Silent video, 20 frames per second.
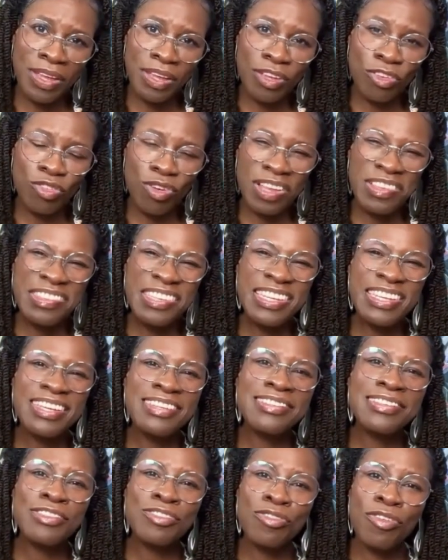Tracy
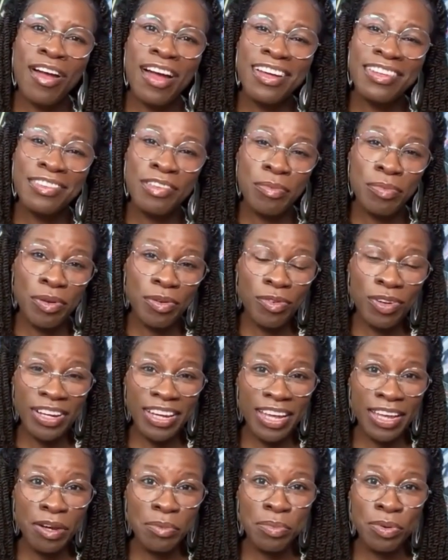isn't trying to be
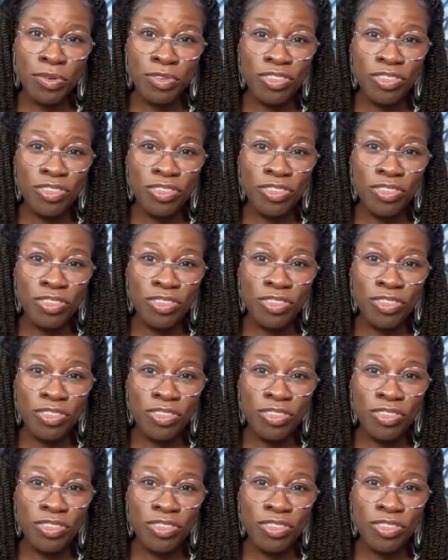relatable.